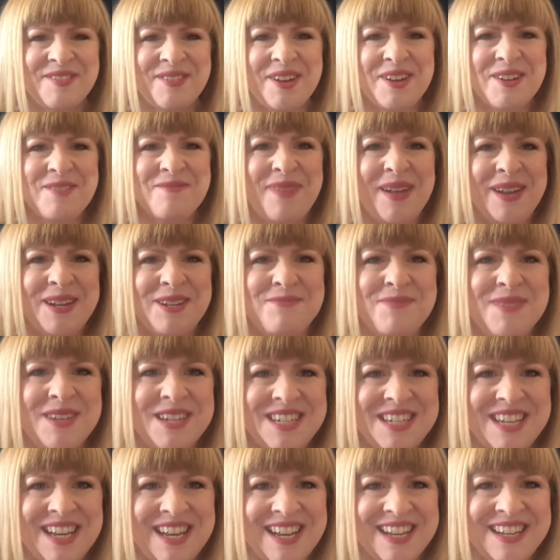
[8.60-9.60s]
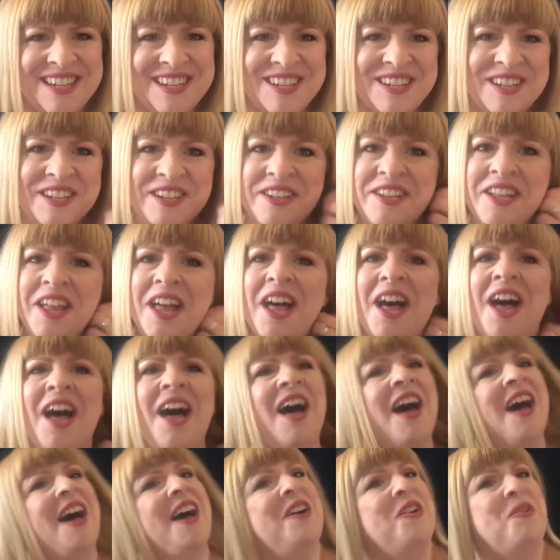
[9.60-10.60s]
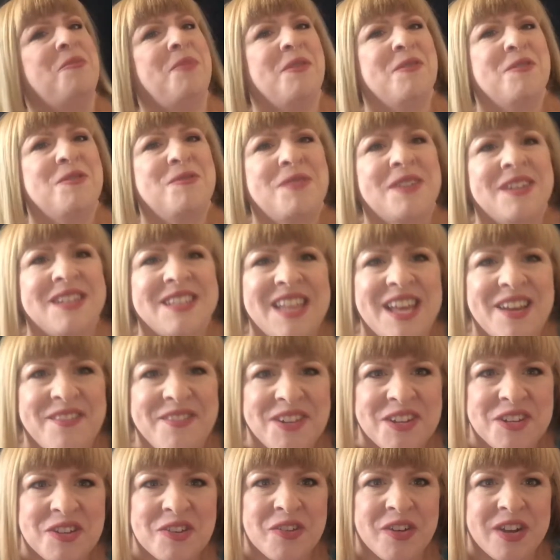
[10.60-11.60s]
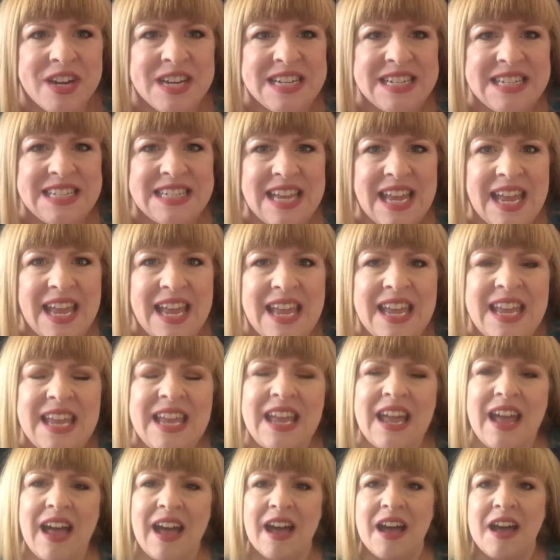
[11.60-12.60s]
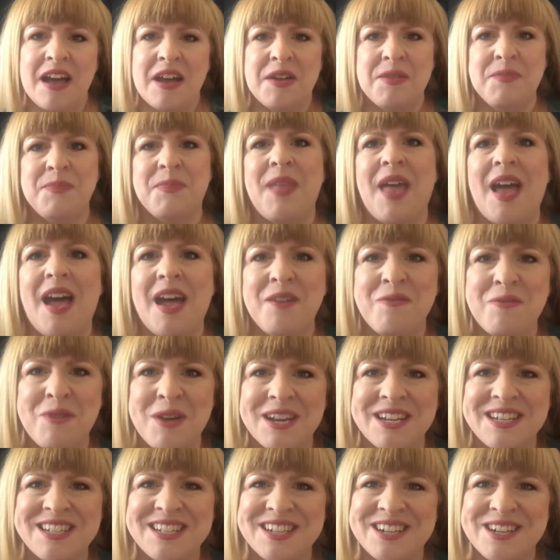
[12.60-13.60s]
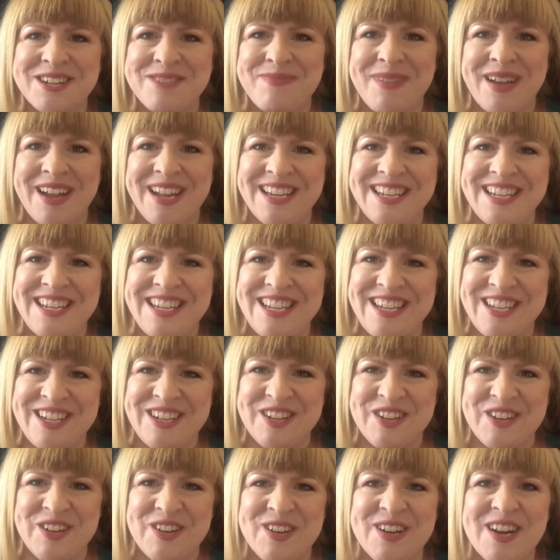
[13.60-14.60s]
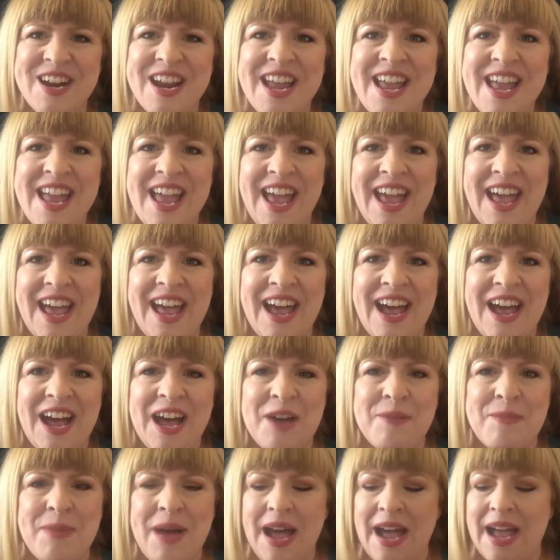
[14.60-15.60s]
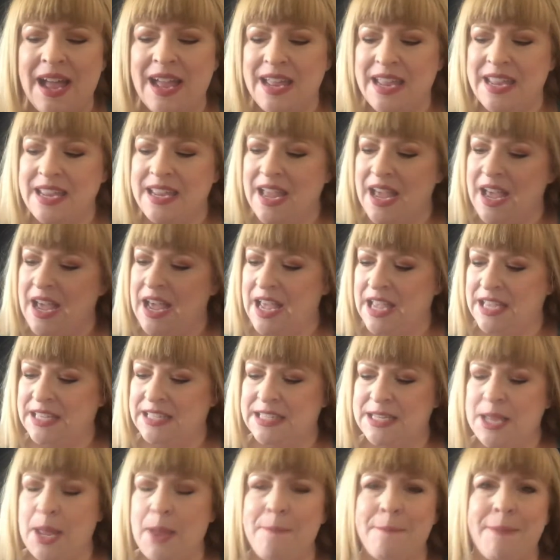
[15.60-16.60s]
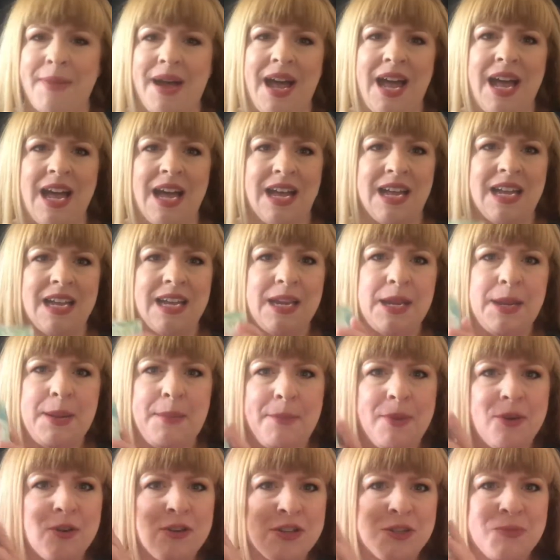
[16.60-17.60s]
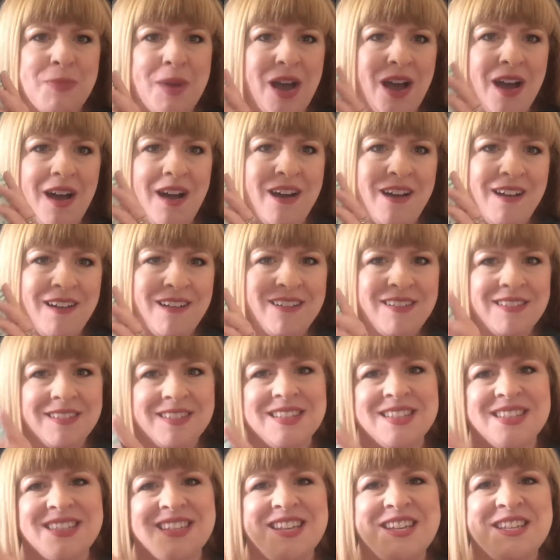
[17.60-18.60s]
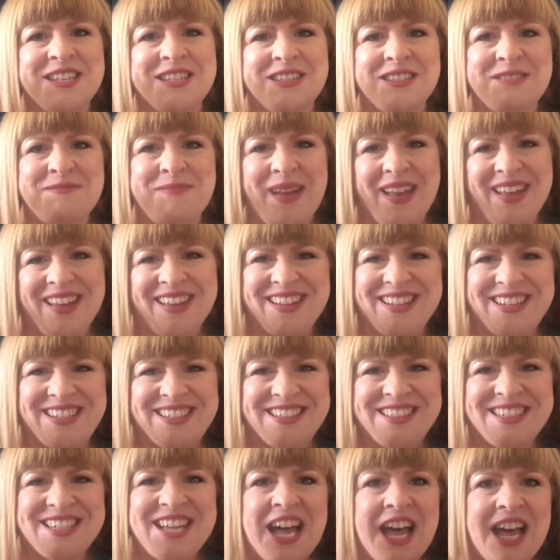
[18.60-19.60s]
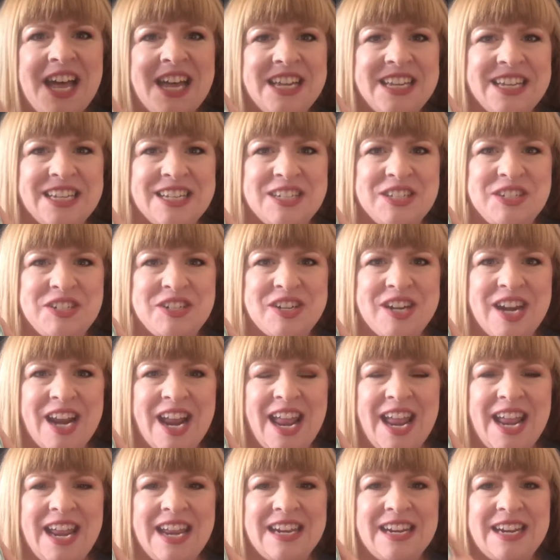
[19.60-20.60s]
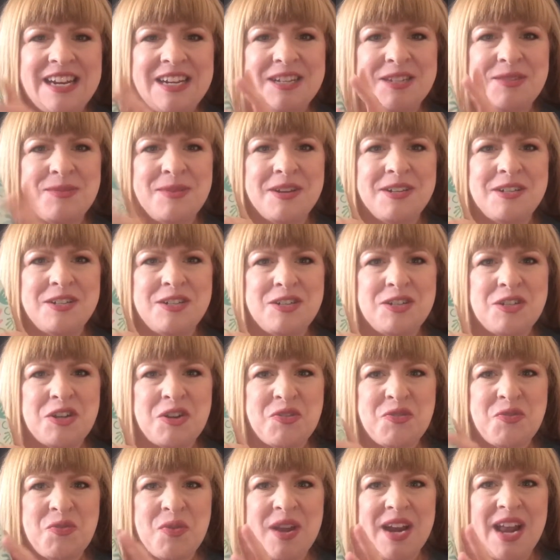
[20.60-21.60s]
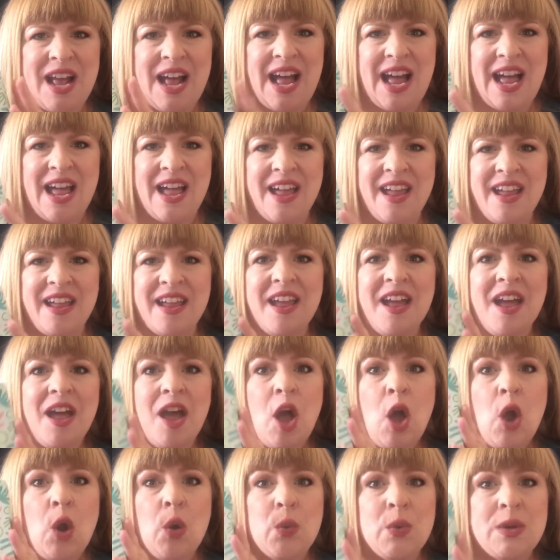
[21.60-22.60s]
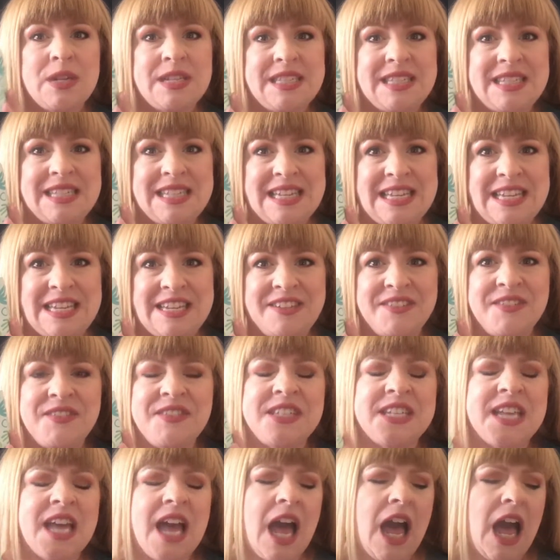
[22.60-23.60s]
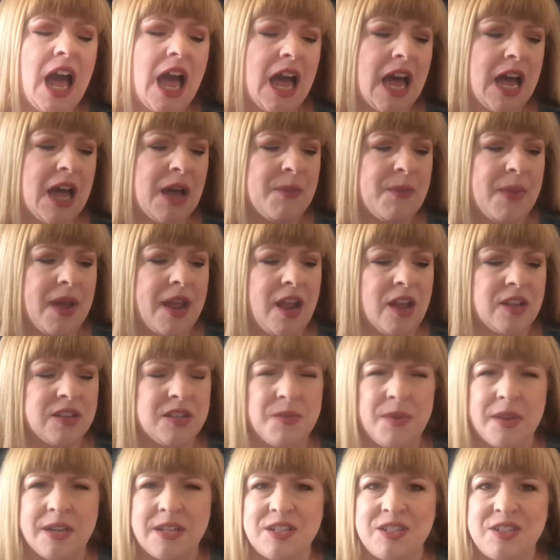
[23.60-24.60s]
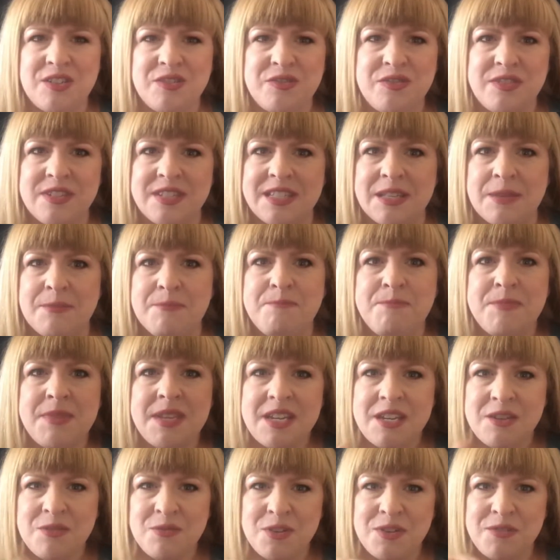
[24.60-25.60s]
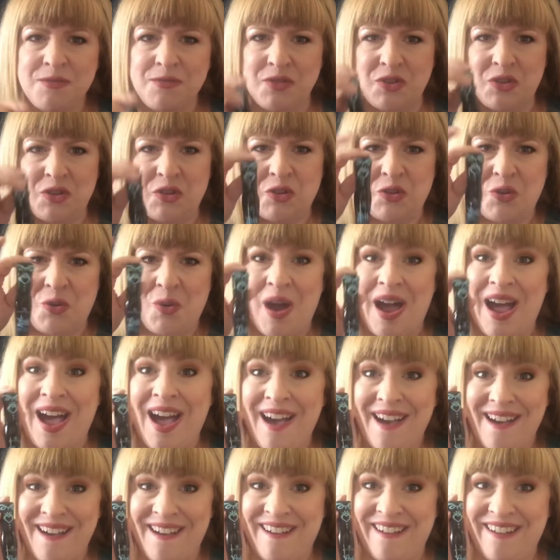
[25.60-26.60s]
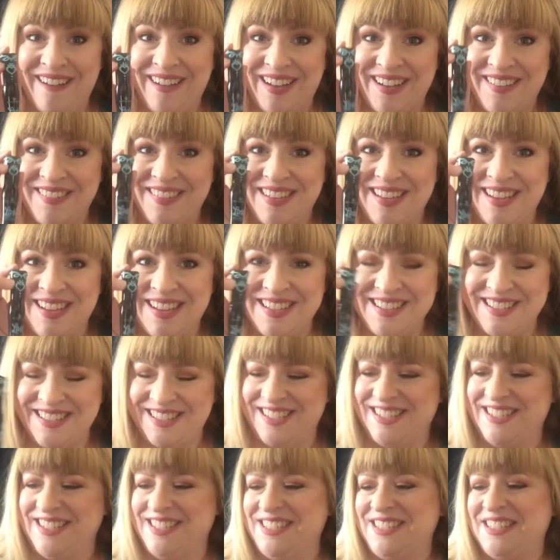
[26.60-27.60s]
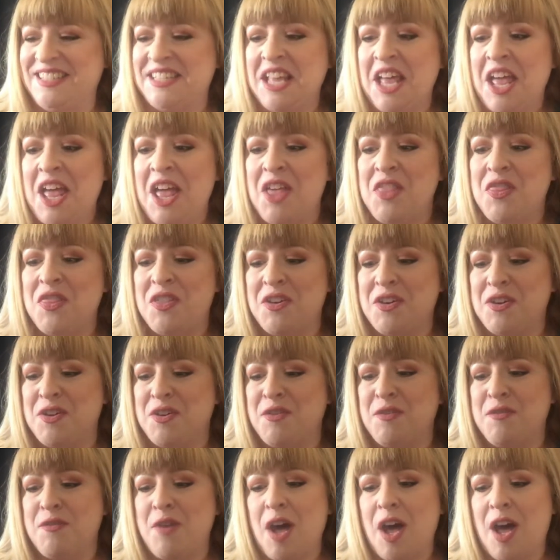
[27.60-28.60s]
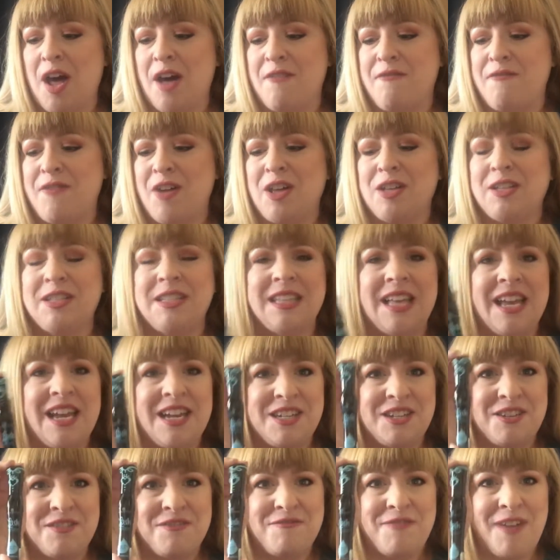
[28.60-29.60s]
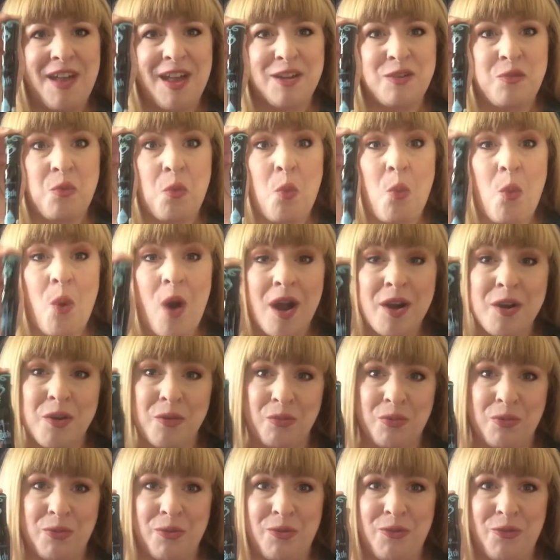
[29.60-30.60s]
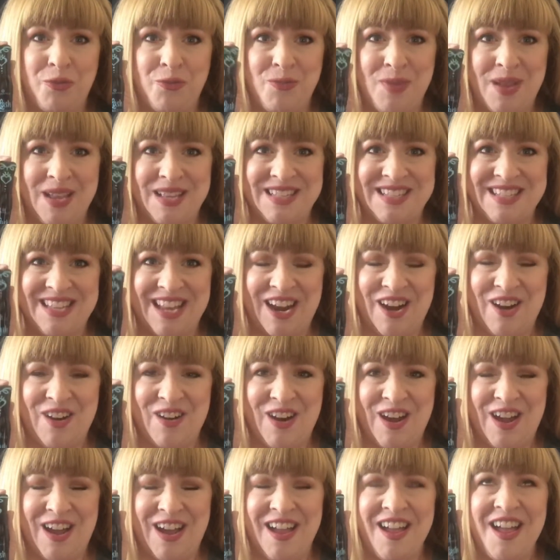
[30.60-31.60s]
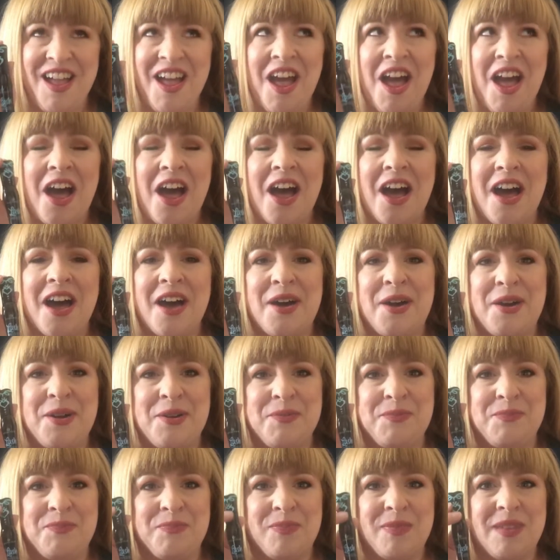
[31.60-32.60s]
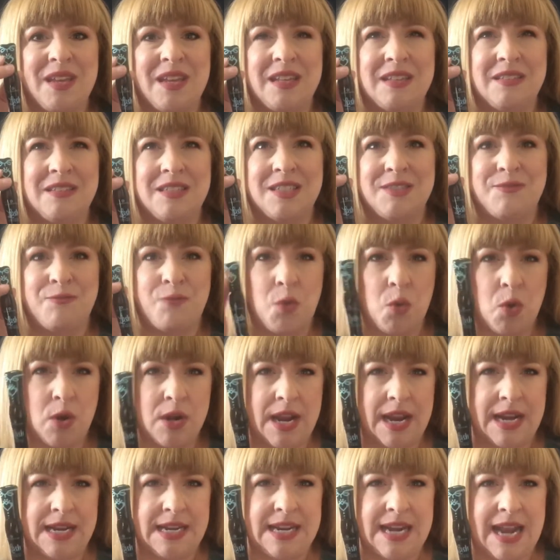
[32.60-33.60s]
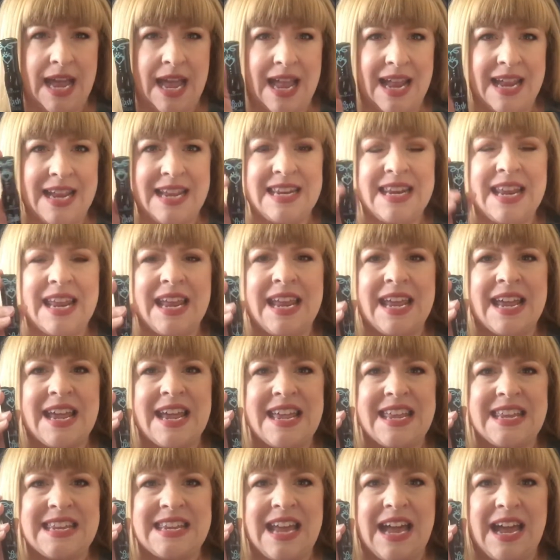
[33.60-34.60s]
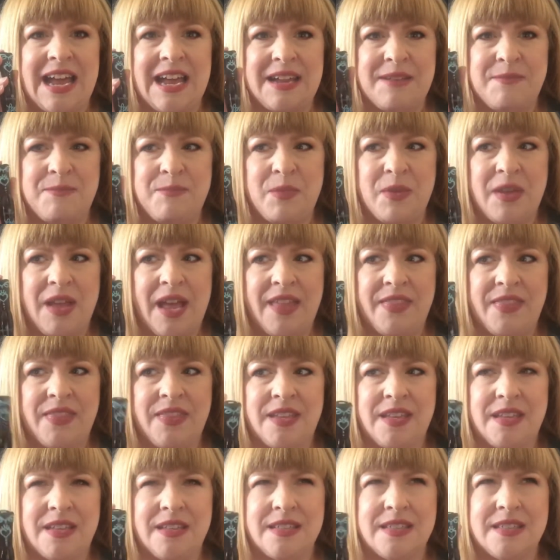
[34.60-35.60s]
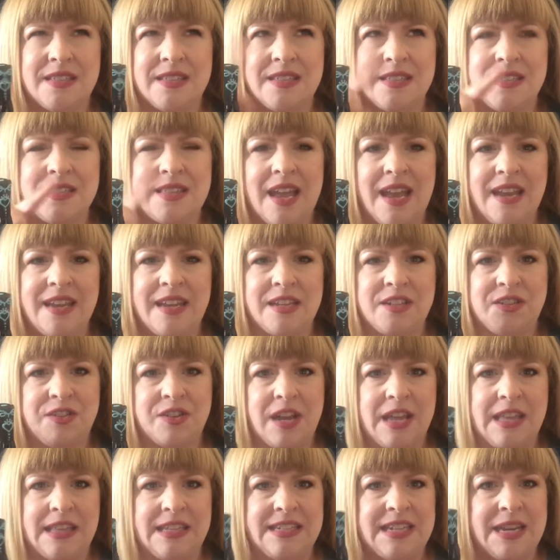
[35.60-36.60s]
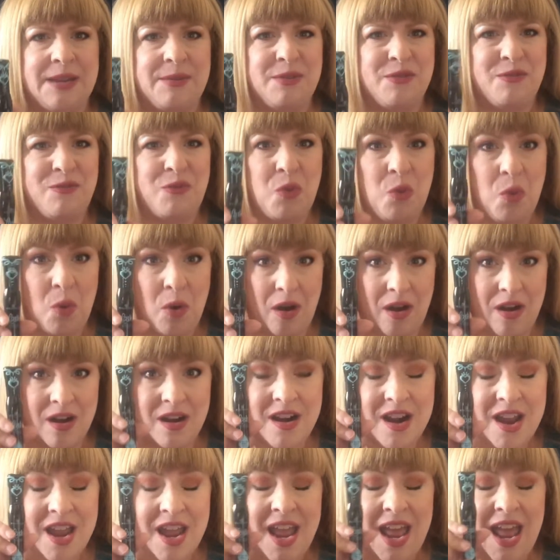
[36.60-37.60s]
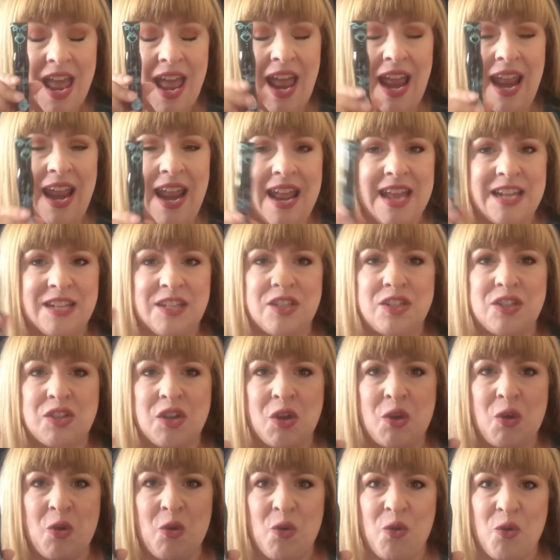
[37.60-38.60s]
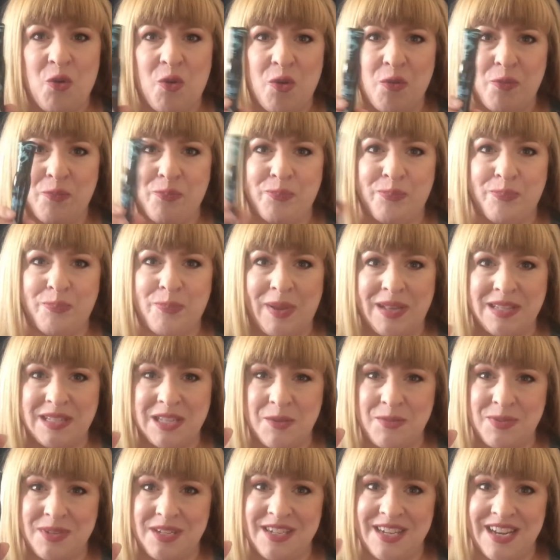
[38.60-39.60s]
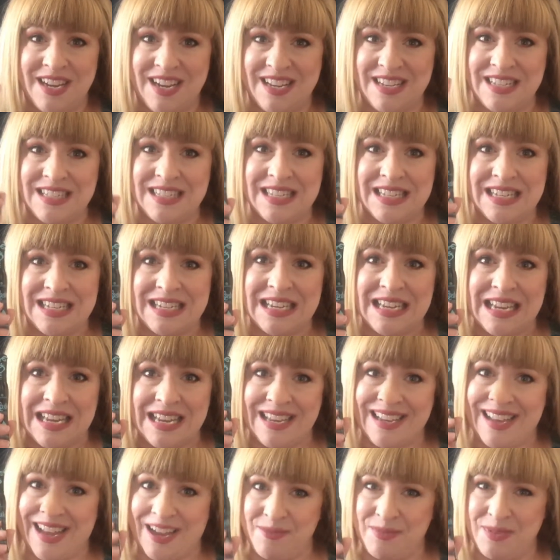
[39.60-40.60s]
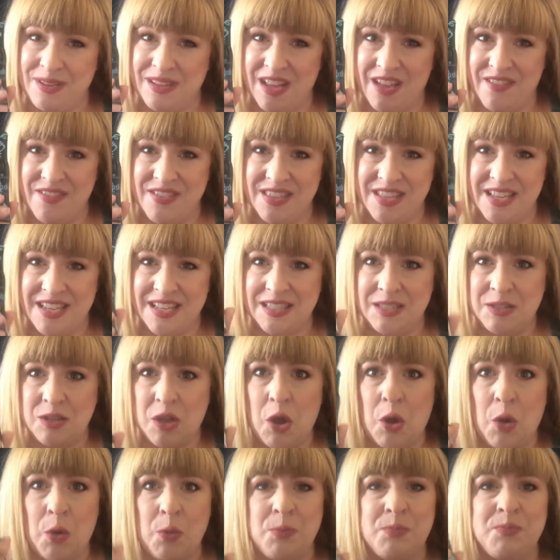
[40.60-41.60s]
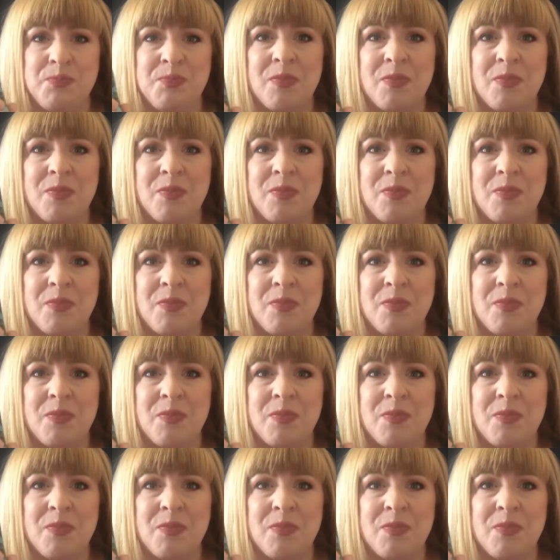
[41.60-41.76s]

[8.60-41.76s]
welcome back to my channel. I hope everyone is having a great day. I wanted to come on here. I got my Birchbox in the mail yesterday, and I just wanted to show what I received. I also wanted to do just a mini review. I got the Essence, the Fall Slash Effect waterproof mascara. It's $4.99, and I got this not yesterday, the day before, and so past couple of days I've been loving this, so